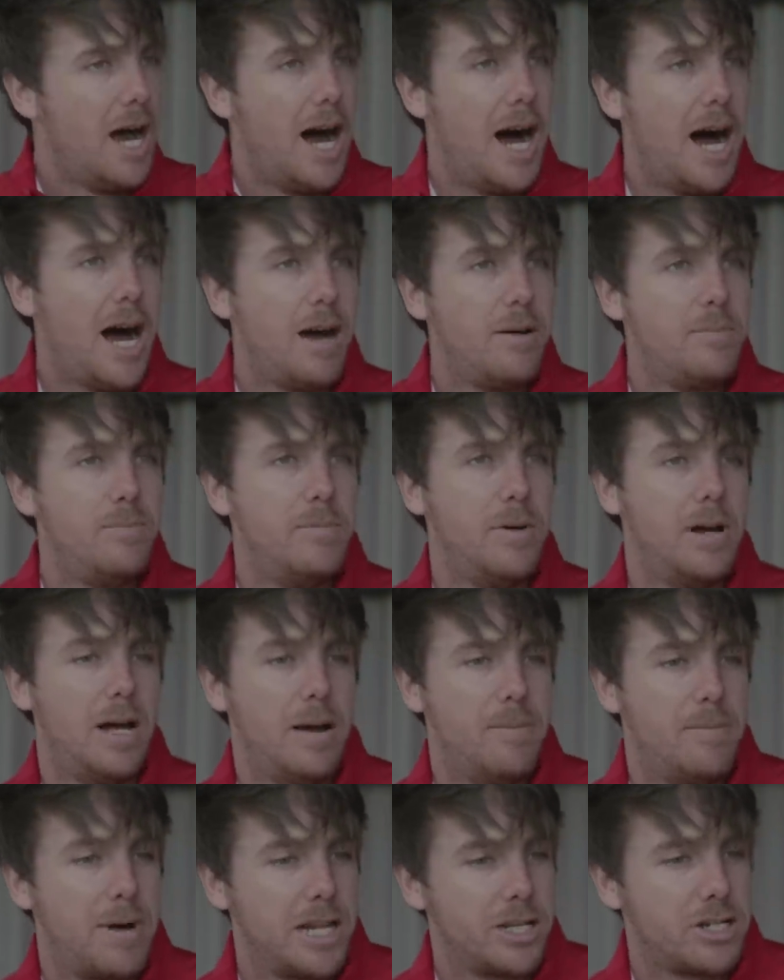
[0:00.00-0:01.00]
I'm
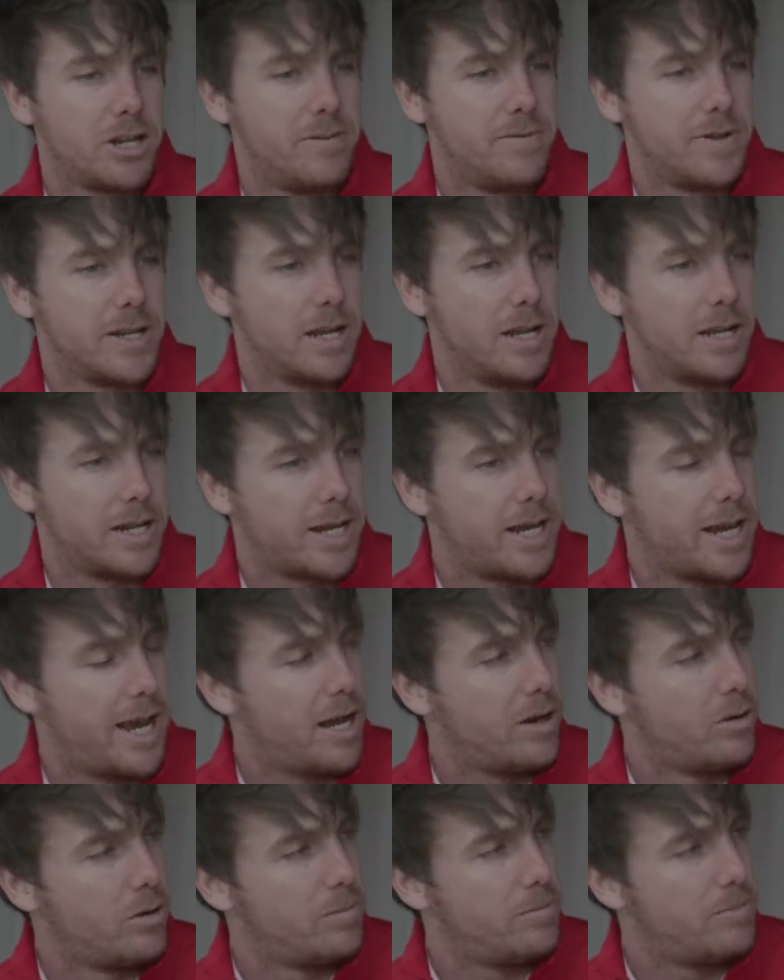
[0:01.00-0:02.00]
a manager of a, a
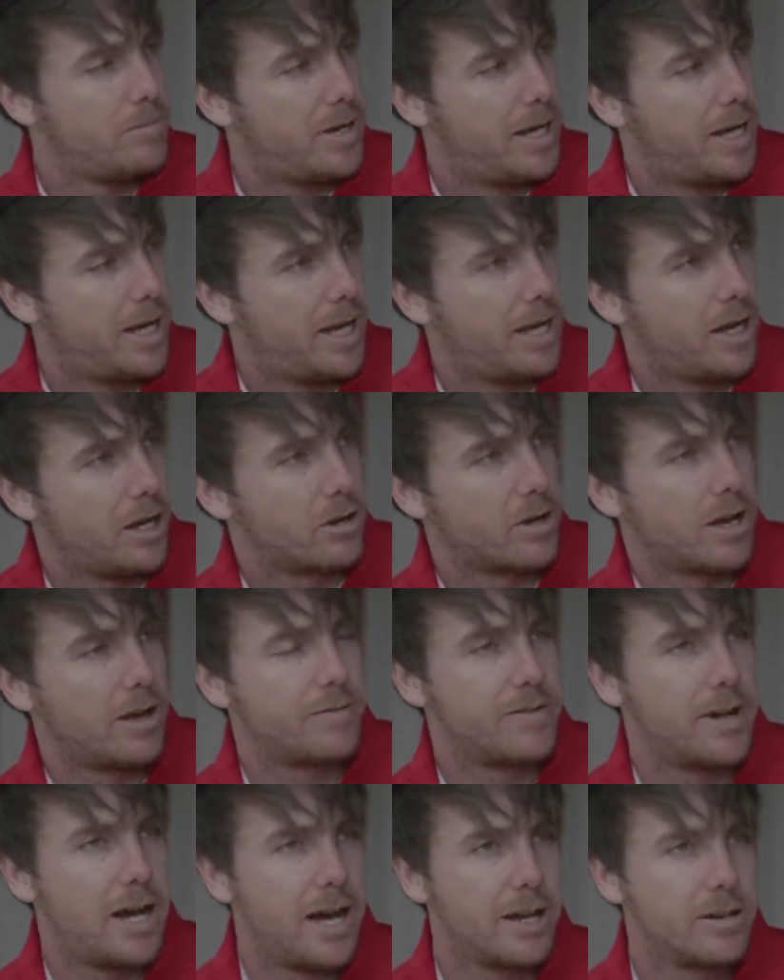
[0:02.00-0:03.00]
care home. Uh, I look
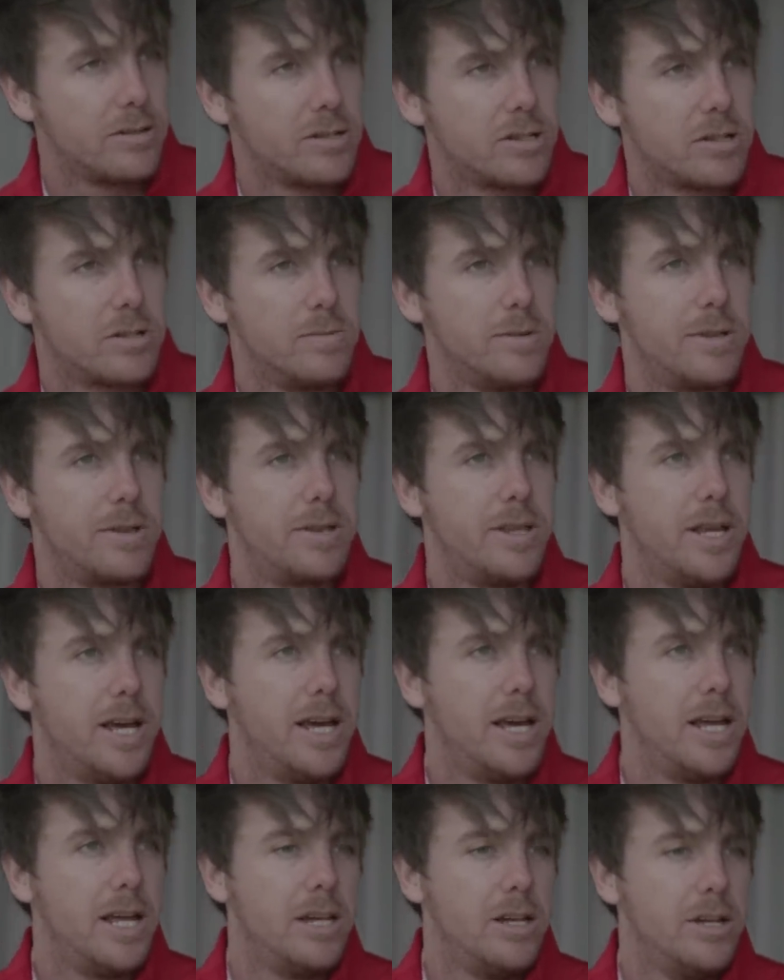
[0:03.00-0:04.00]
after adults with
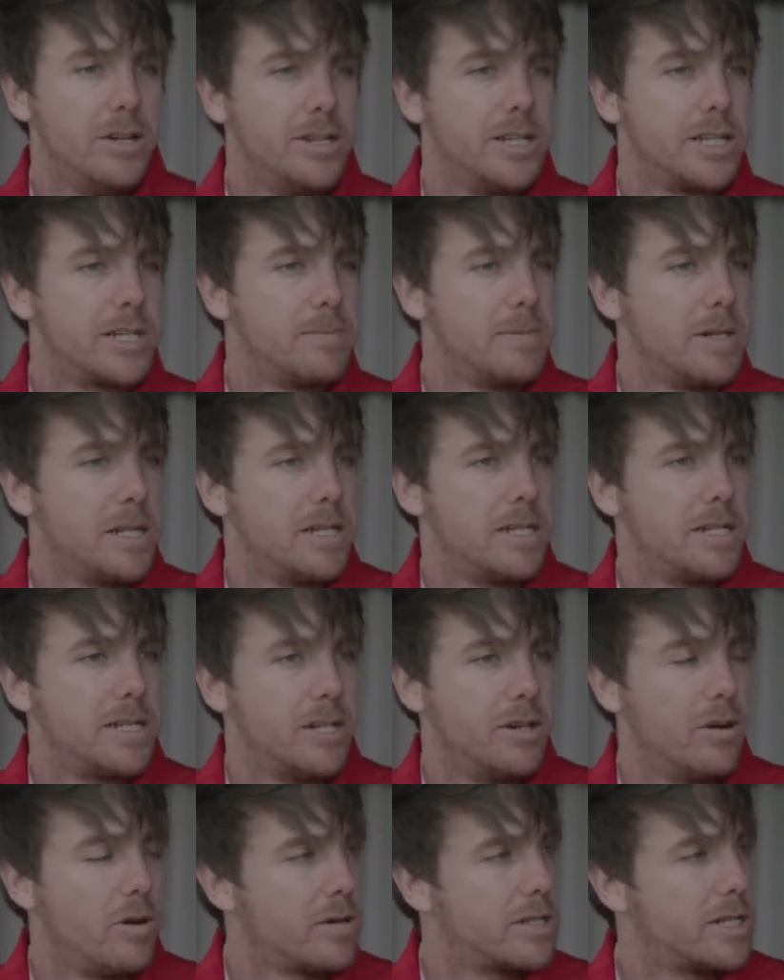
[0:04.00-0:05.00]
uh, learning disabilities
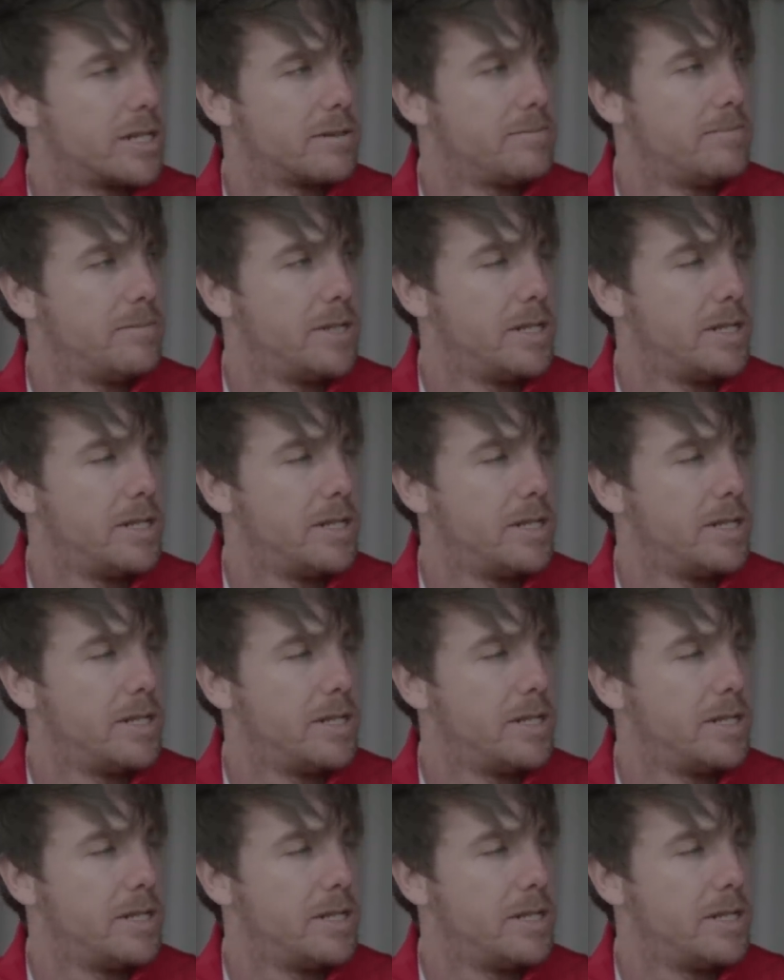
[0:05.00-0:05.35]
and autism.